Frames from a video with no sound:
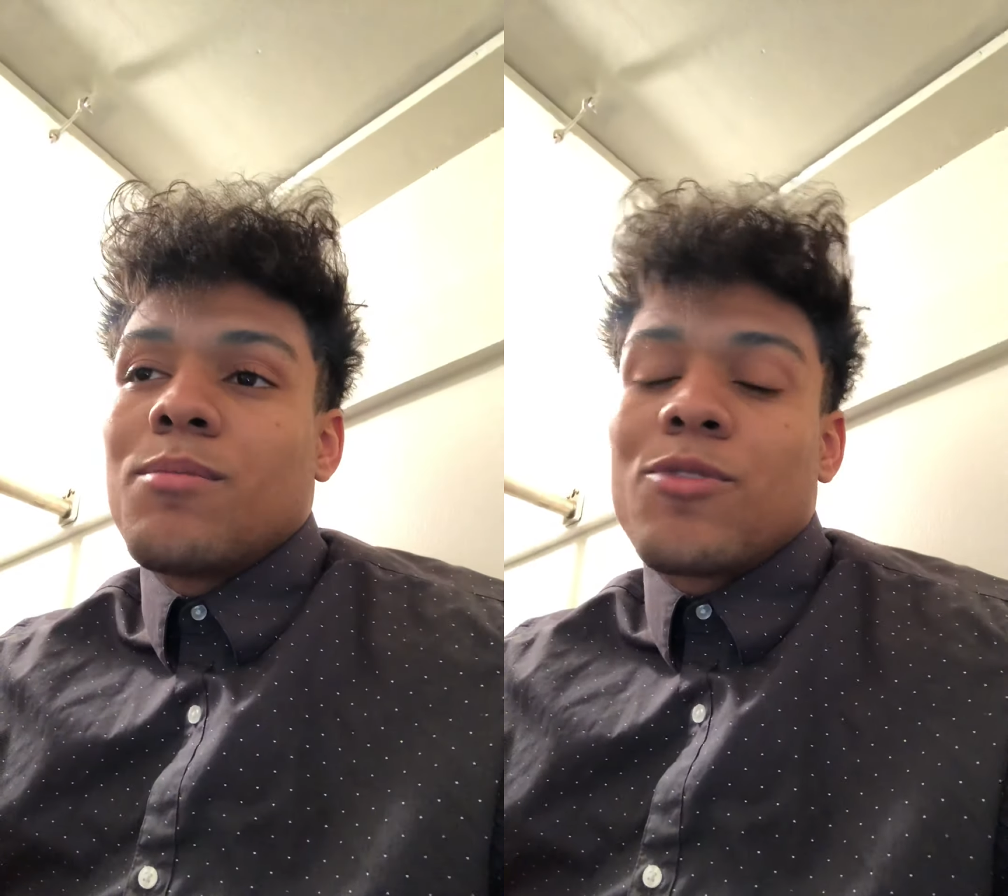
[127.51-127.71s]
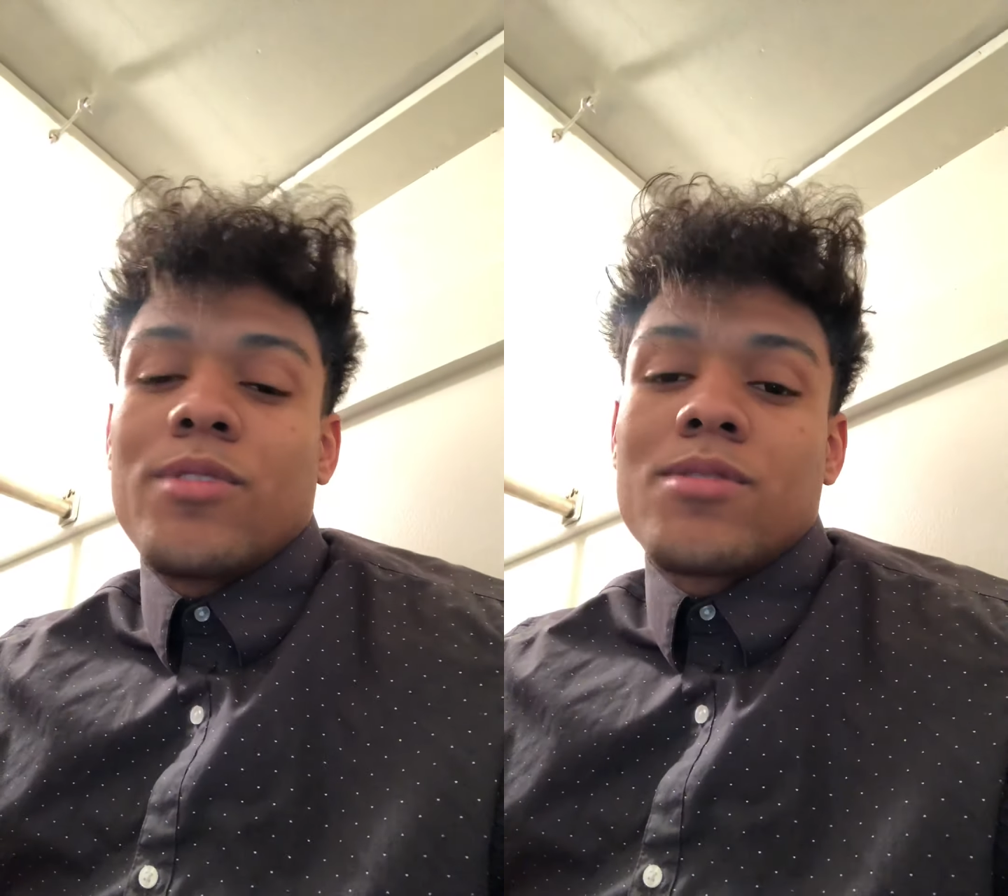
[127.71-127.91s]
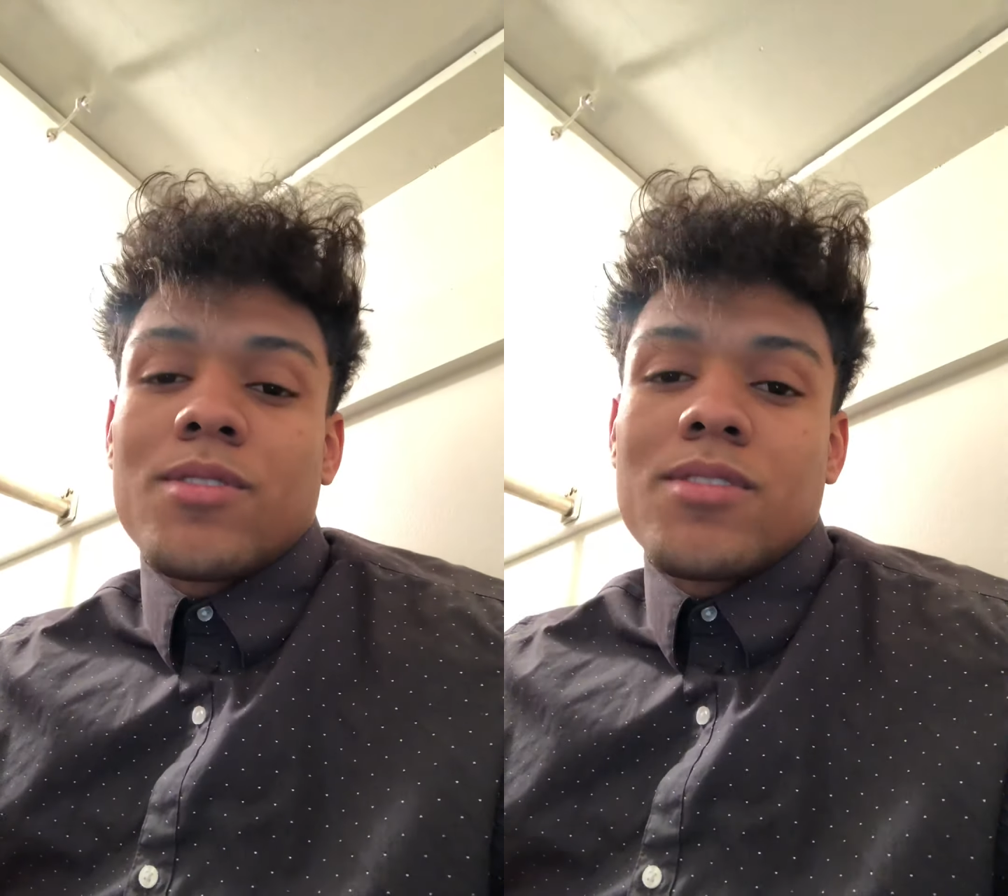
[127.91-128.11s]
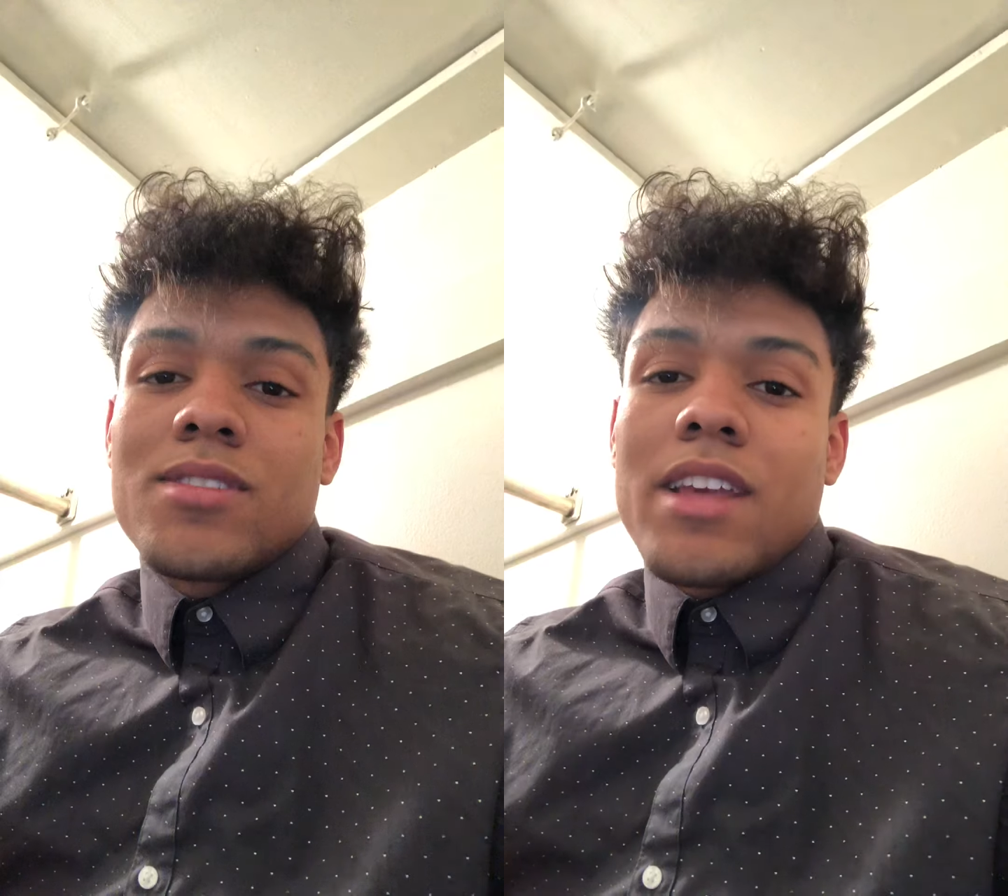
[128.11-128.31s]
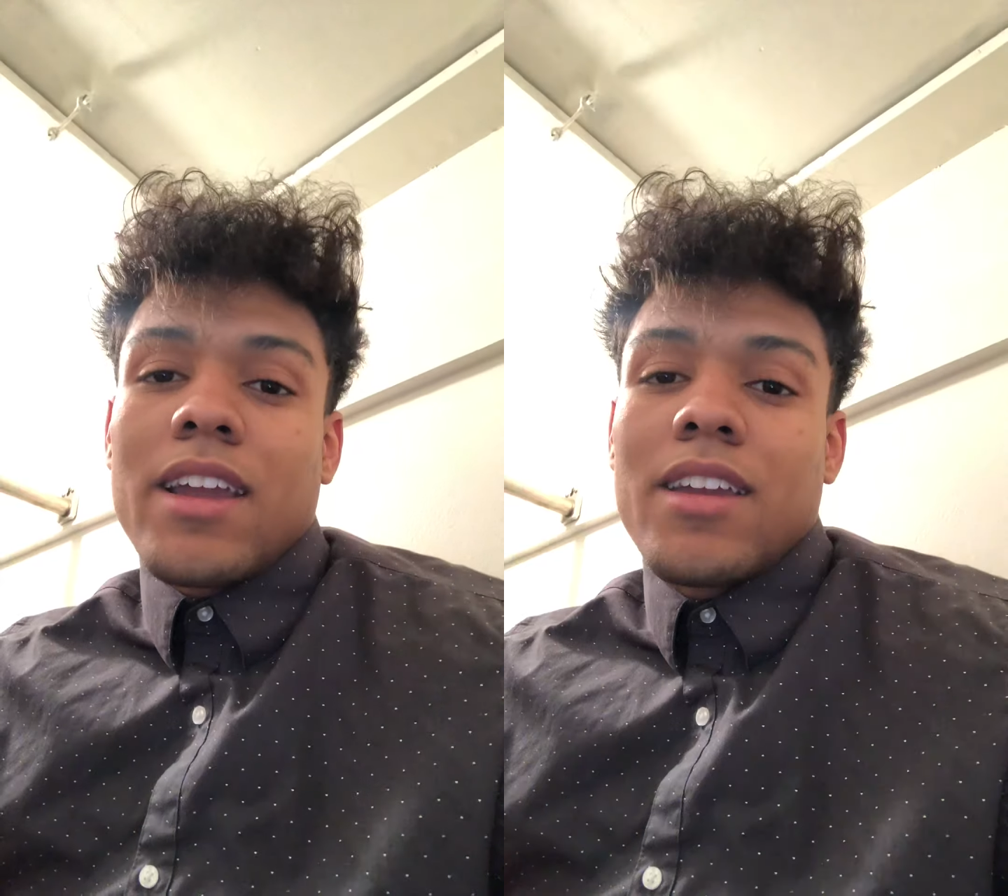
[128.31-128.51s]
them to
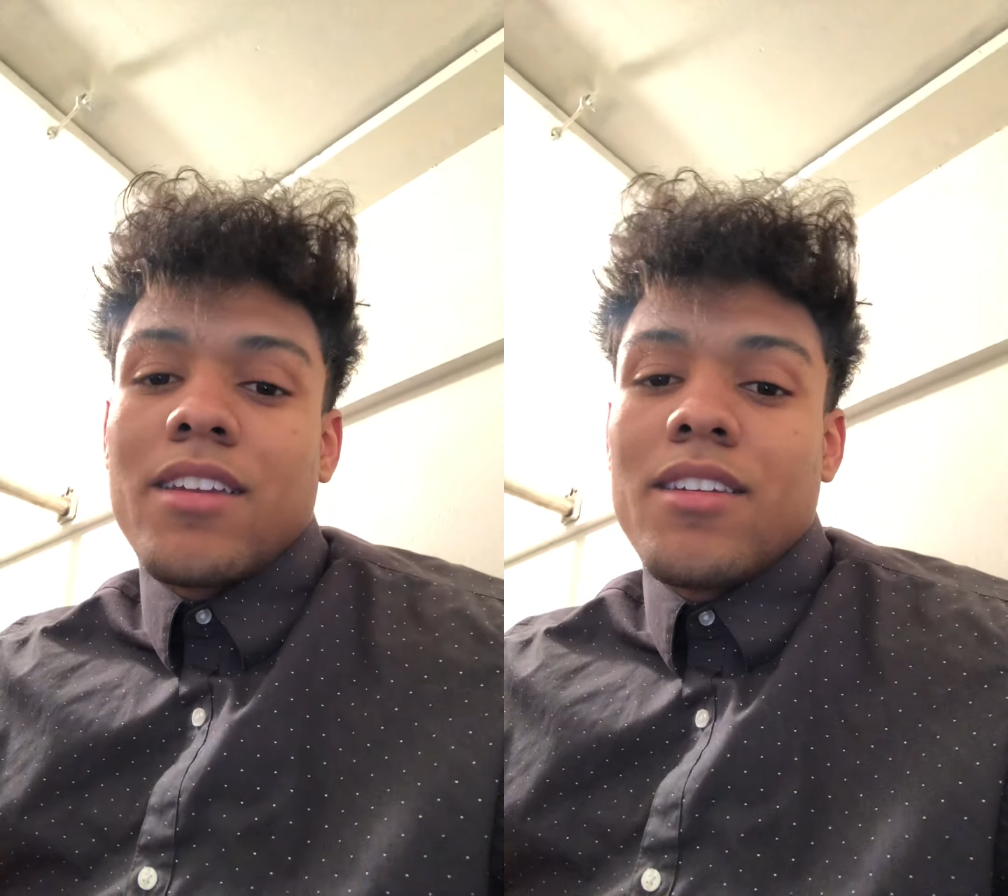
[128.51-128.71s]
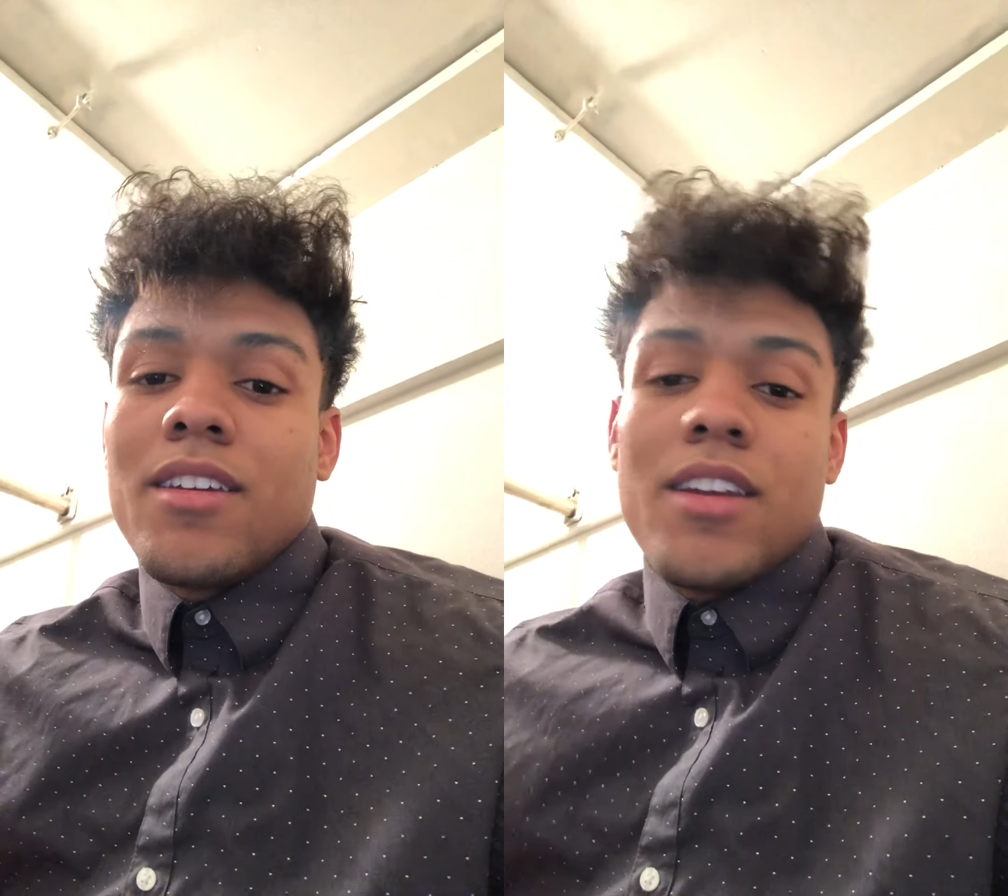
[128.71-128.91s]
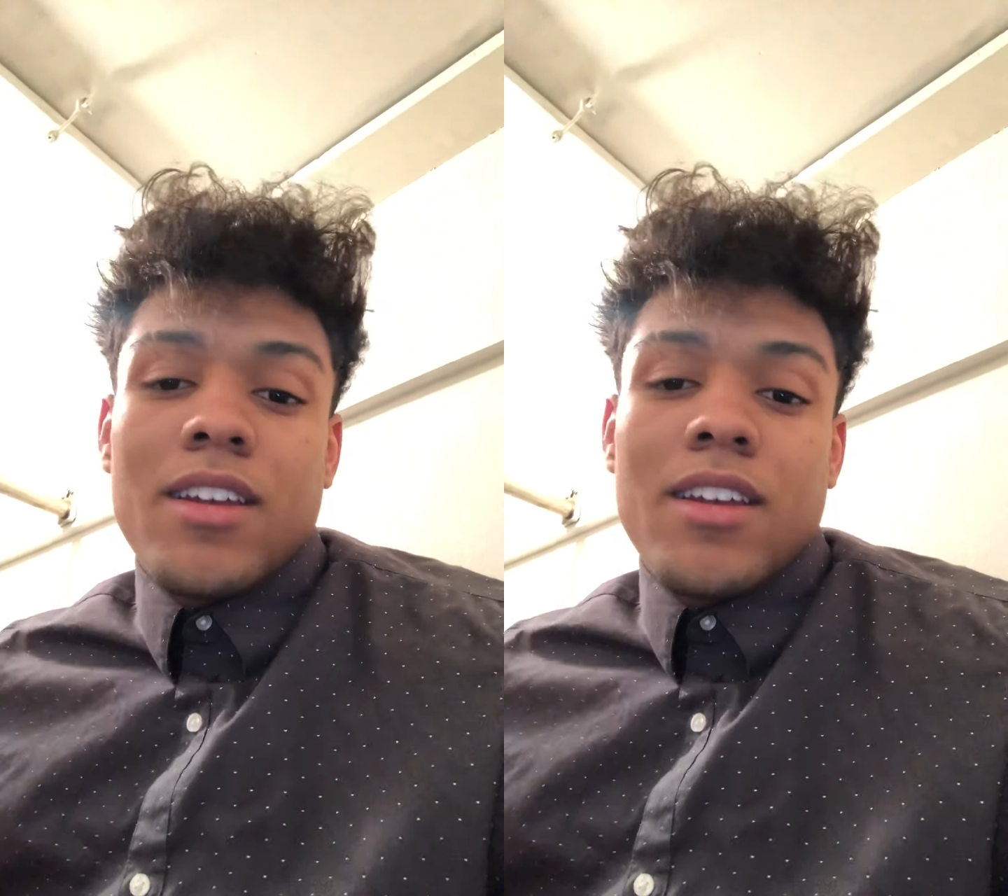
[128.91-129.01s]
resources that can